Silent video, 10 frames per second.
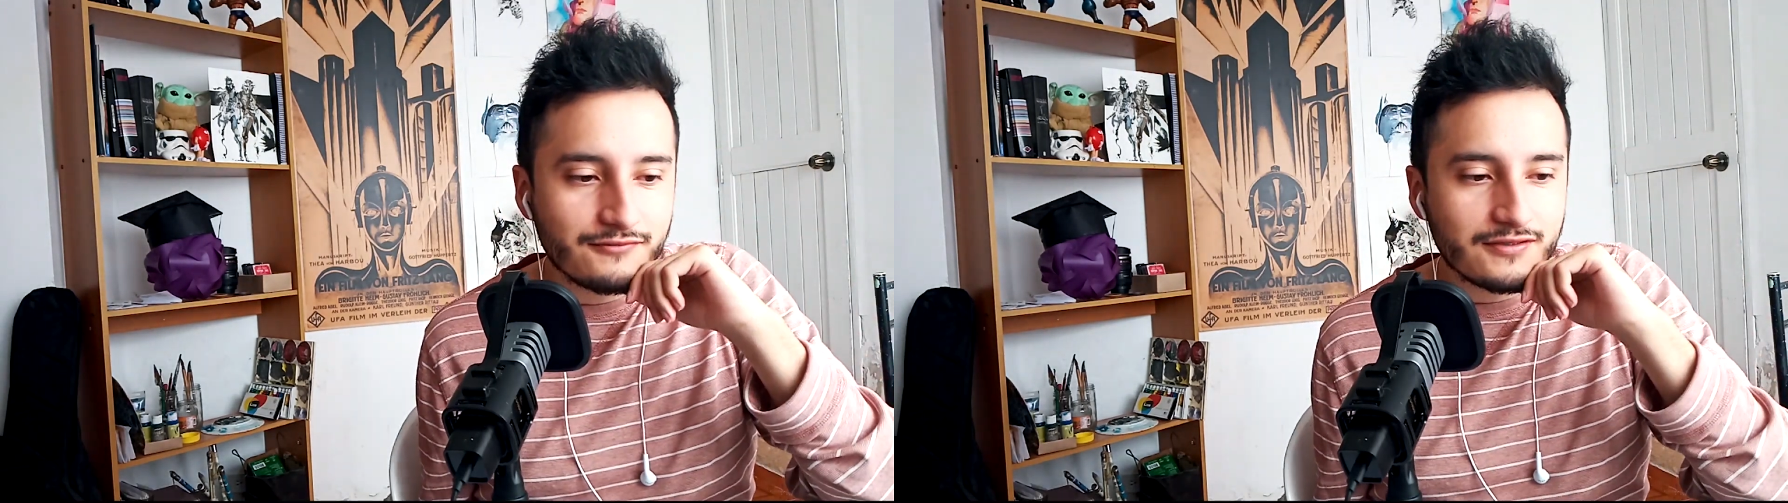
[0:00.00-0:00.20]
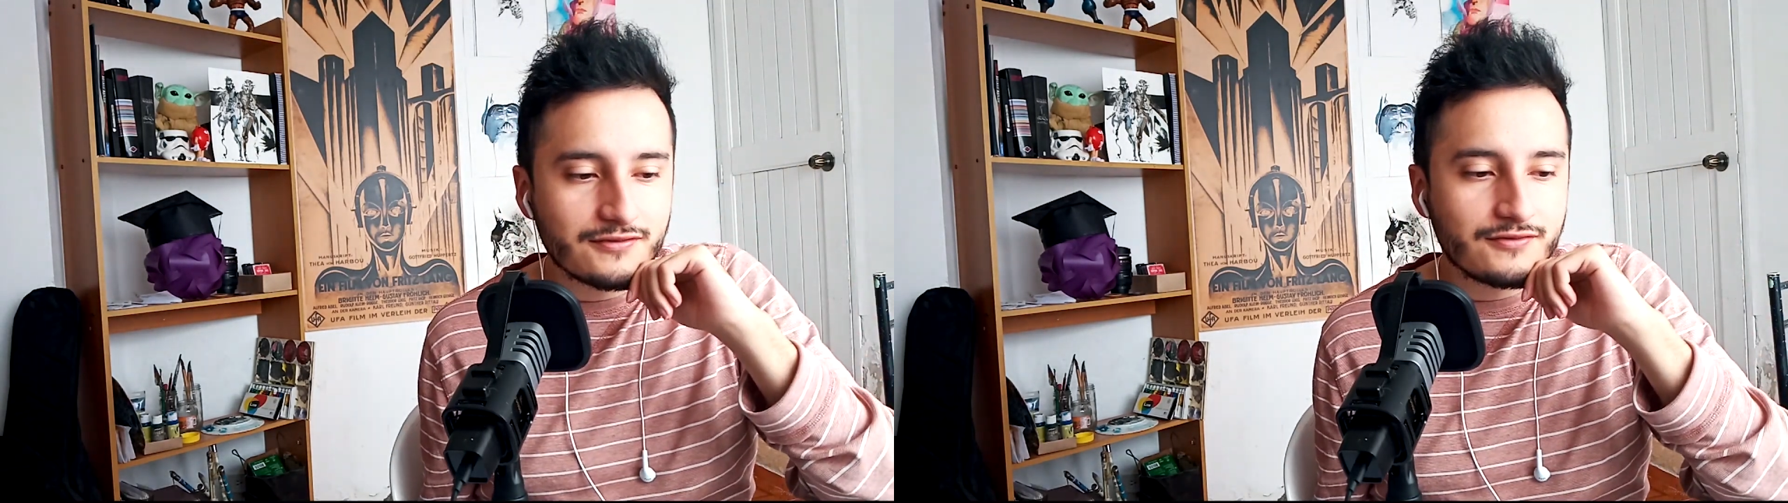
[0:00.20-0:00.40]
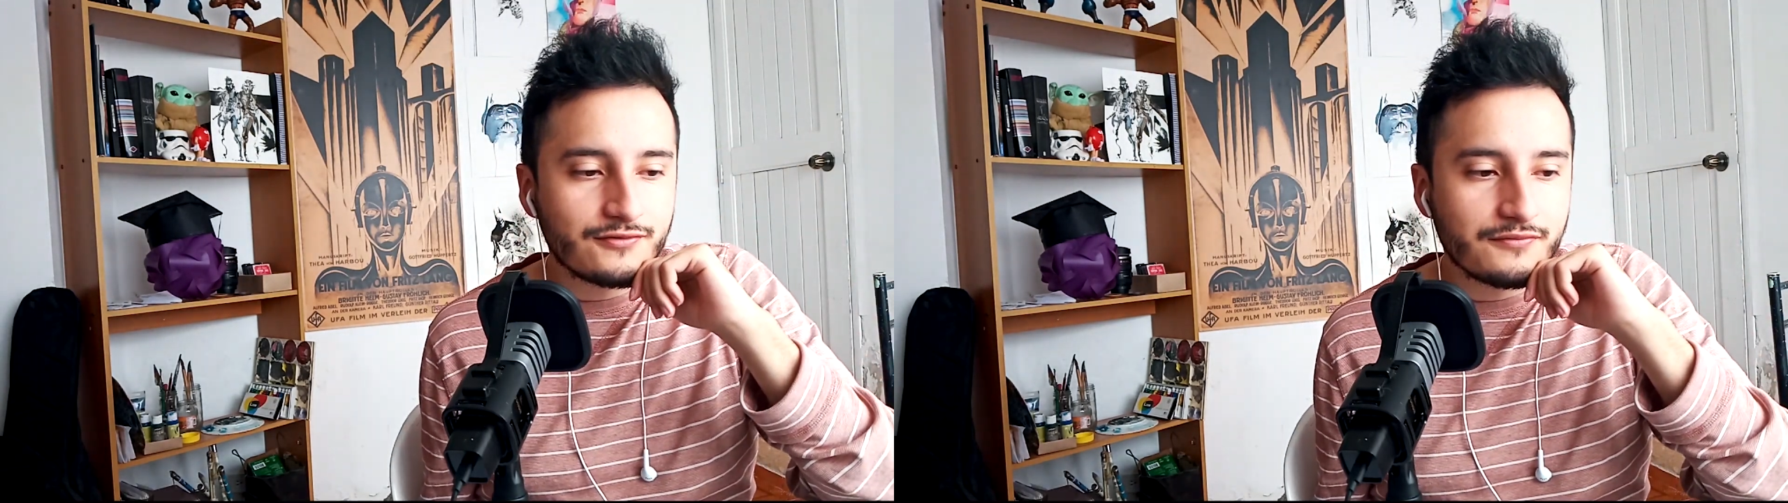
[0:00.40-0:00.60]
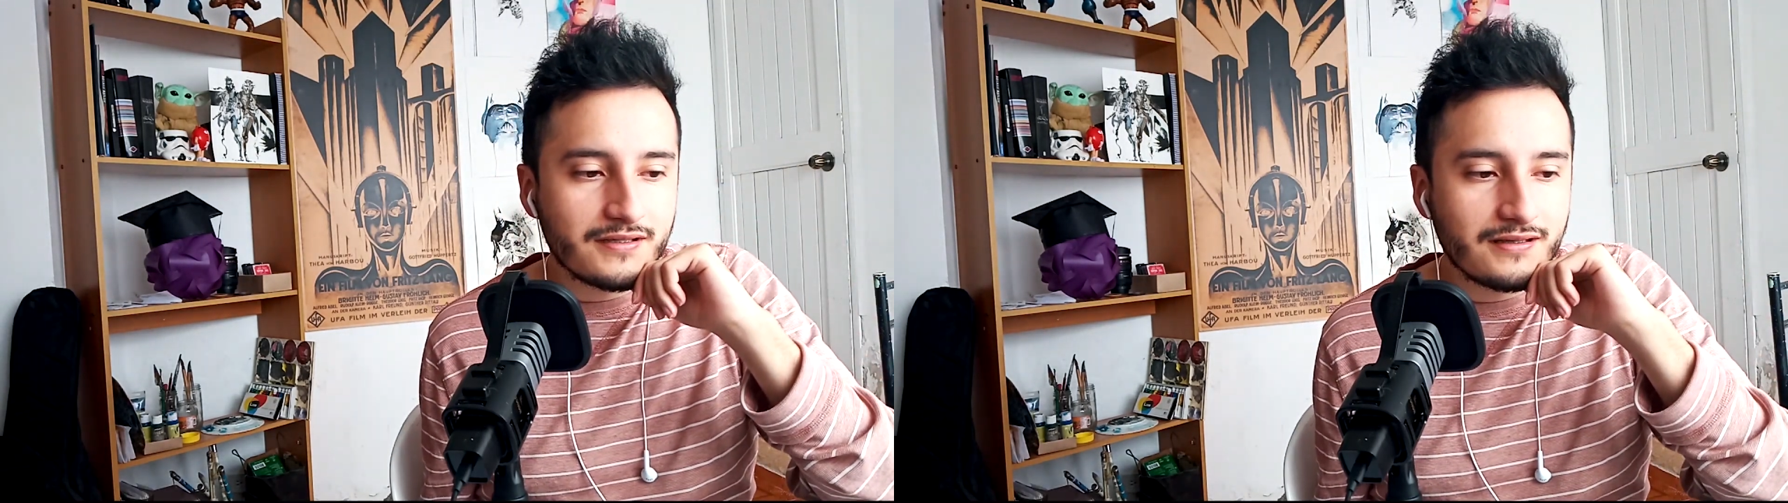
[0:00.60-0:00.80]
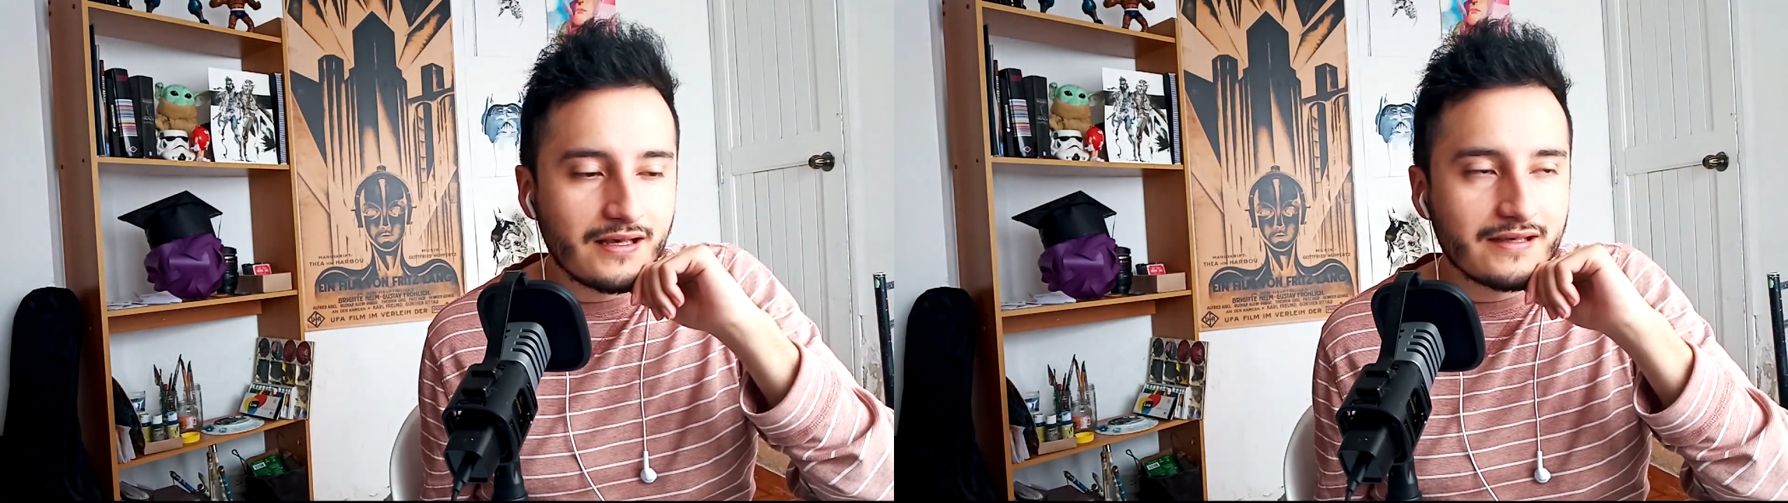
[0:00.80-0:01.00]
it was going to
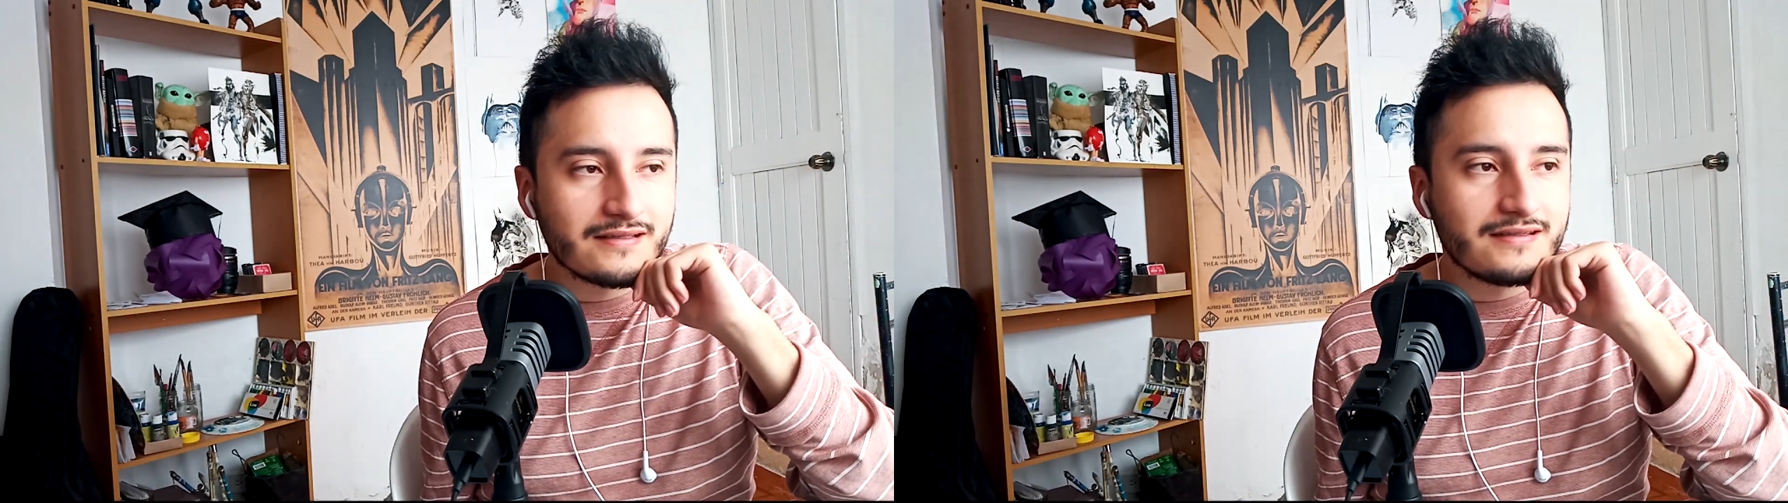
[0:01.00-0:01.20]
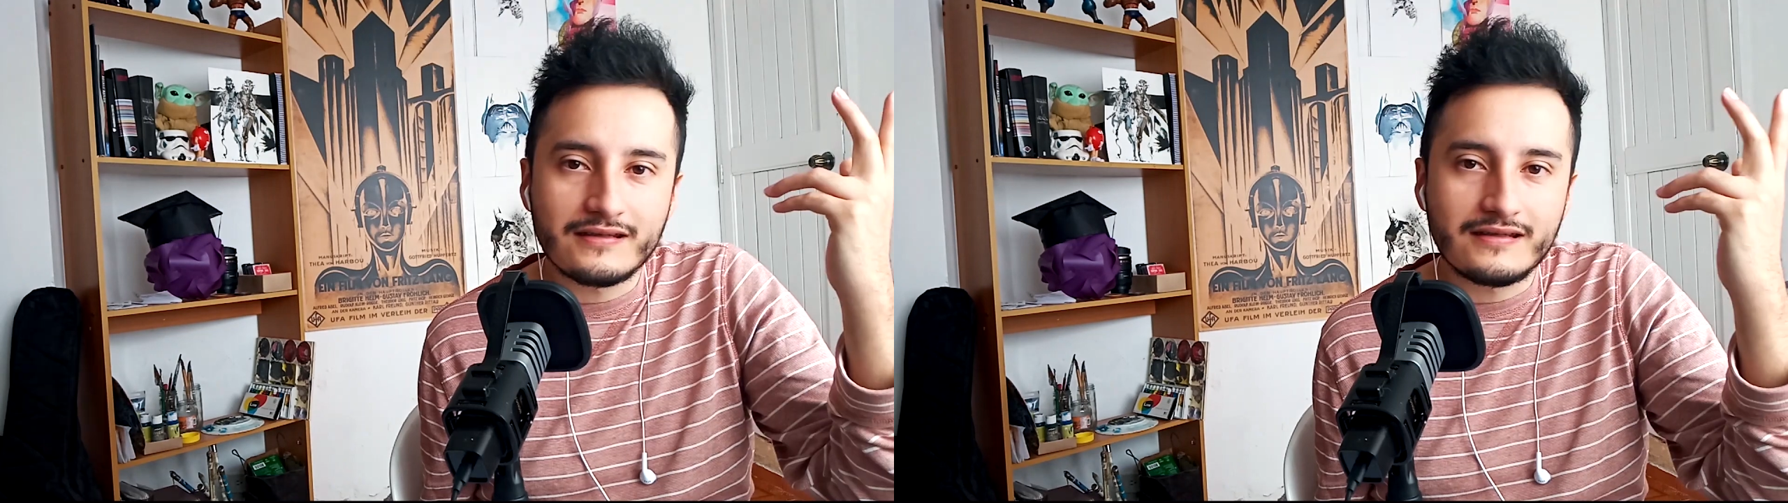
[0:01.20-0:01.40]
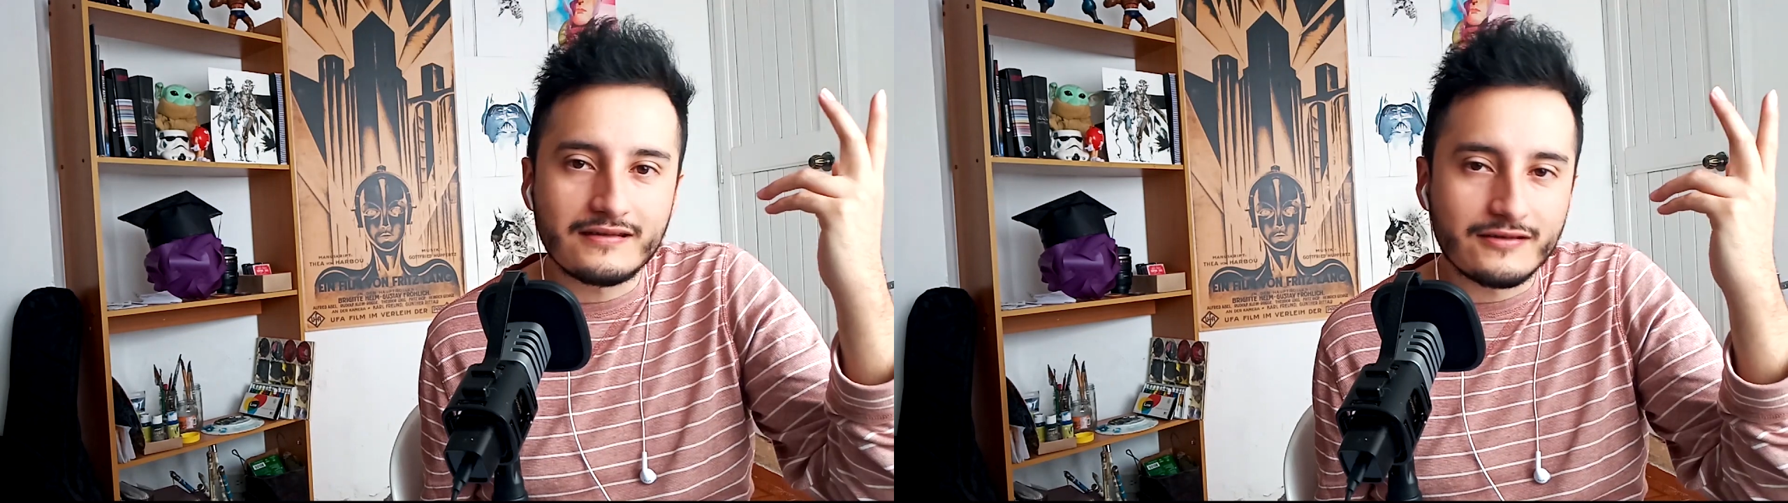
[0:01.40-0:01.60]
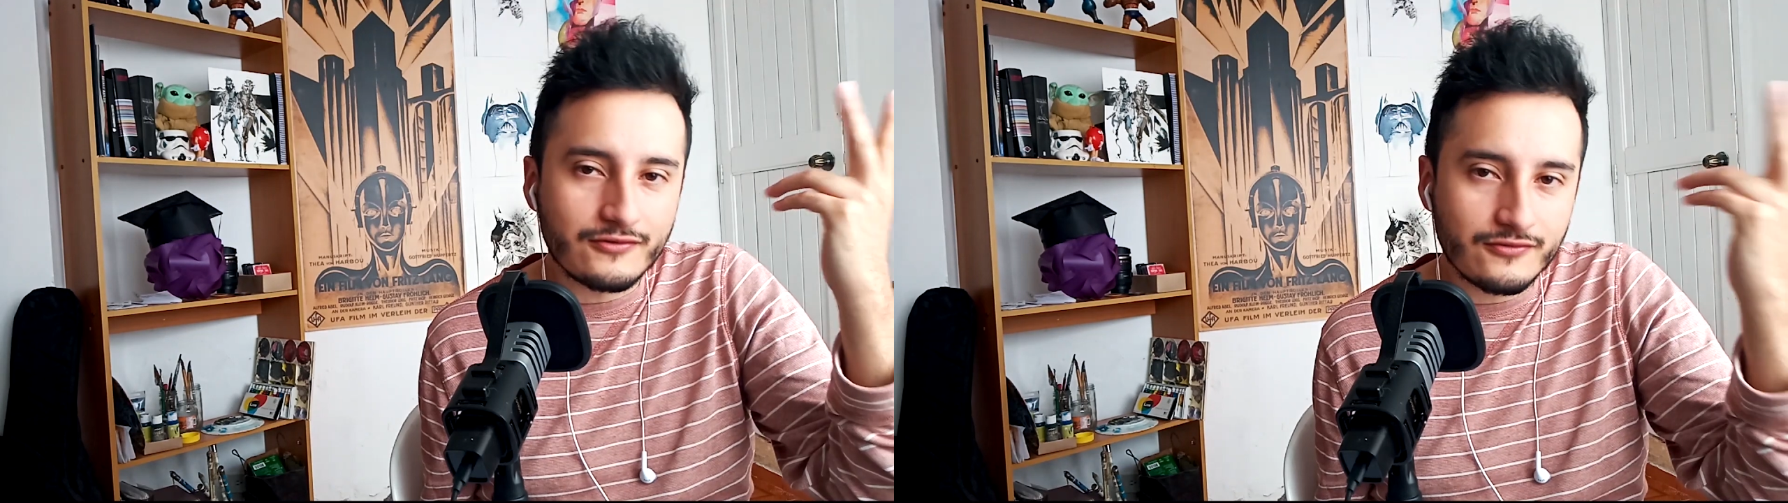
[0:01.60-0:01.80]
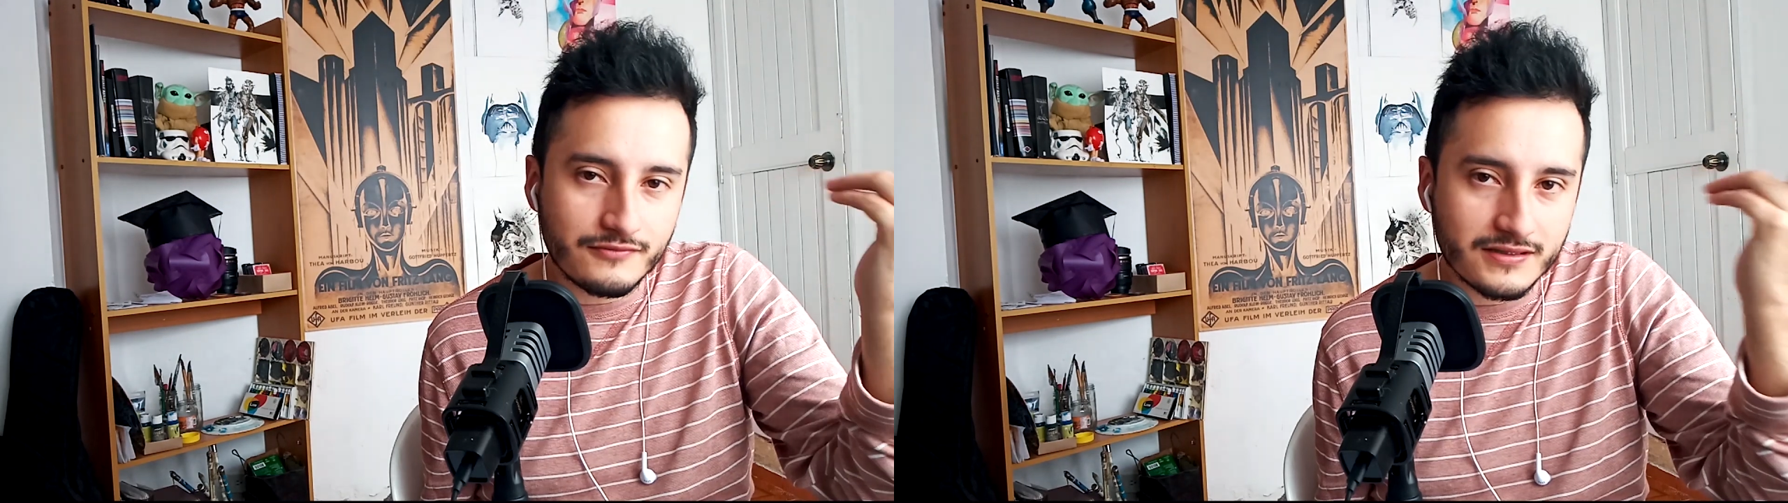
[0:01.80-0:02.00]
be like the
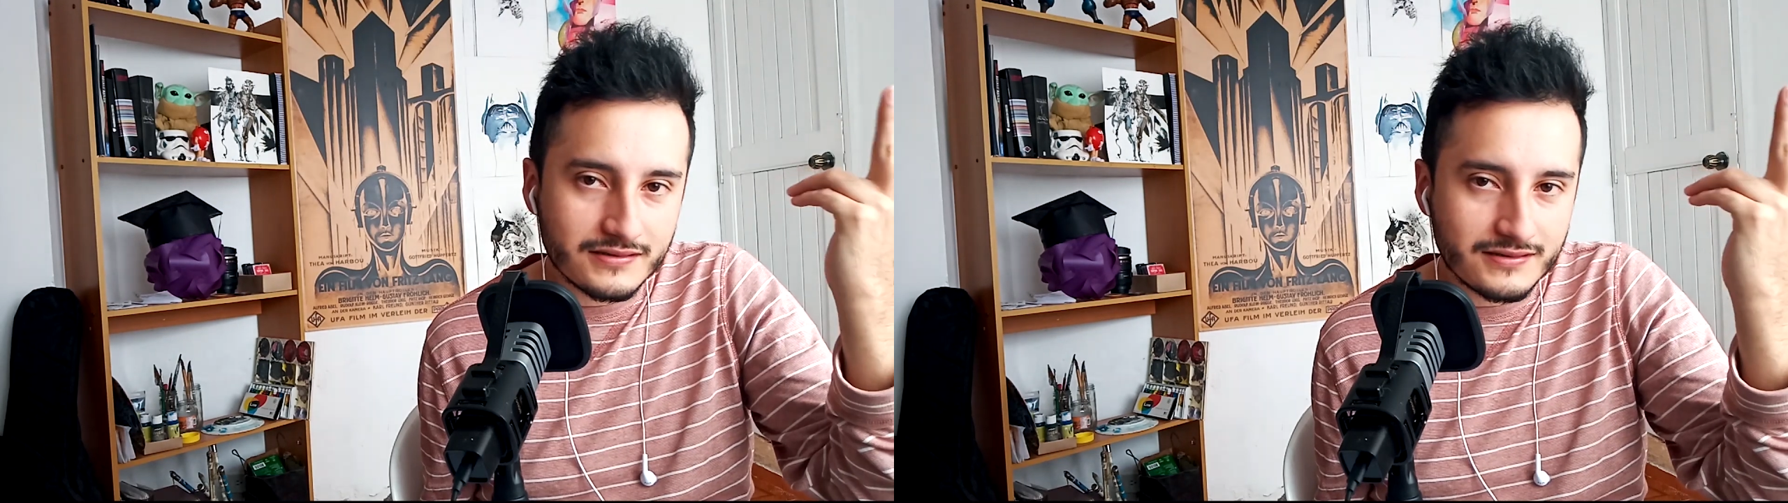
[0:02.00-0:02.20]
Inhumans,